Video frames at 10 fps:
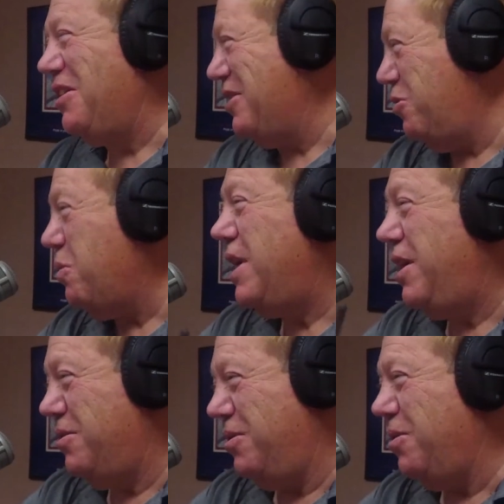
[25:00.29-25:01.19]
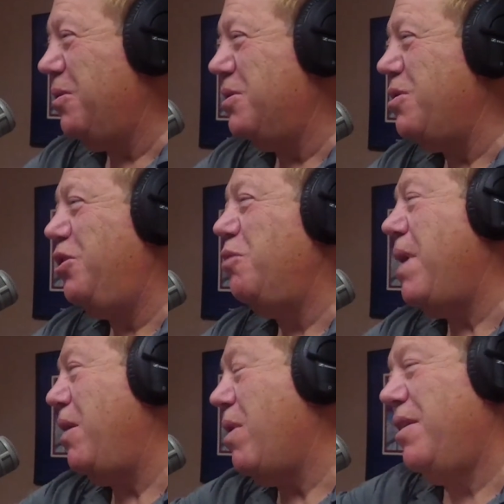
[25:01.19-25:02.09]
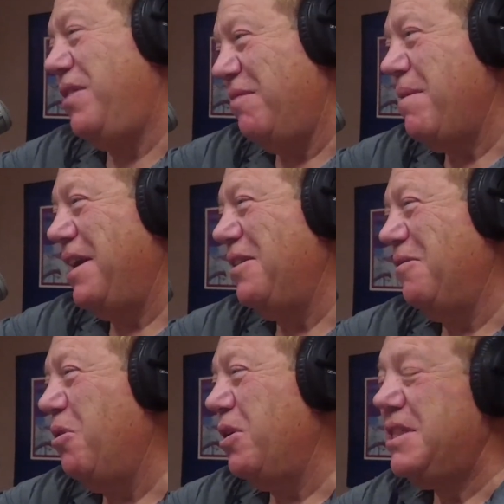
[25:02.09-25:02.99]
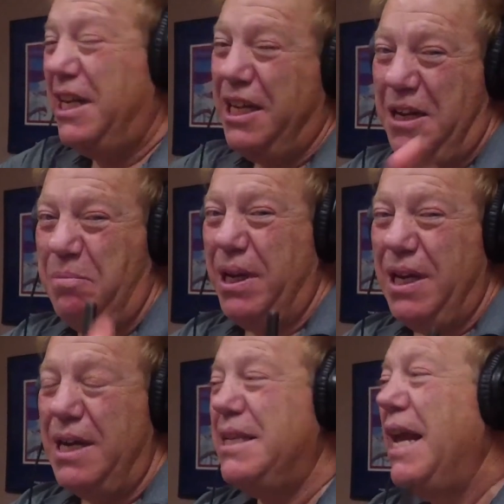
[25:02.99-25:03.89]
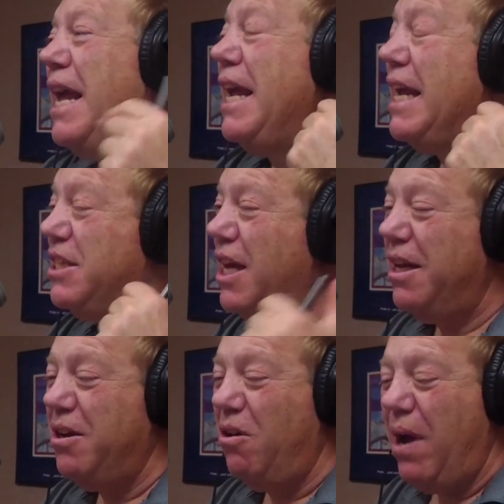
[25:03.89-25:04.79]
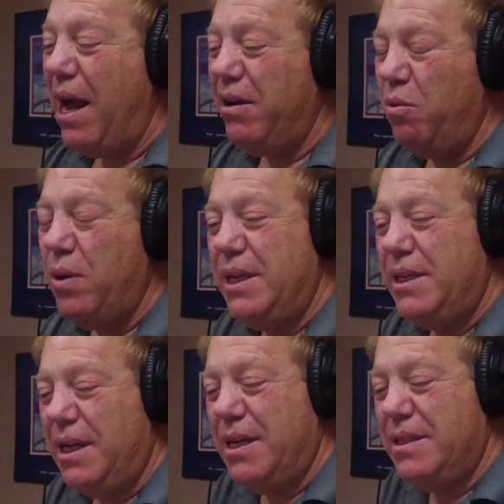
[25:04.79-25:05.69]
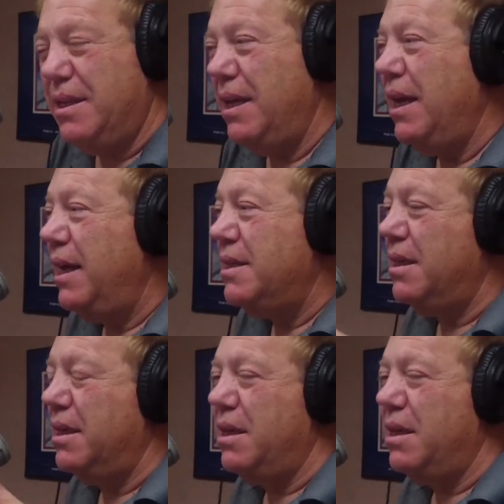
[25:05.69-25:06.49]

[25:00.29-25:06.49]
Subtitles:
are like 20 years old or so, you might want to think about getting a warranty on it because it's going to go out, and when it does, it's going to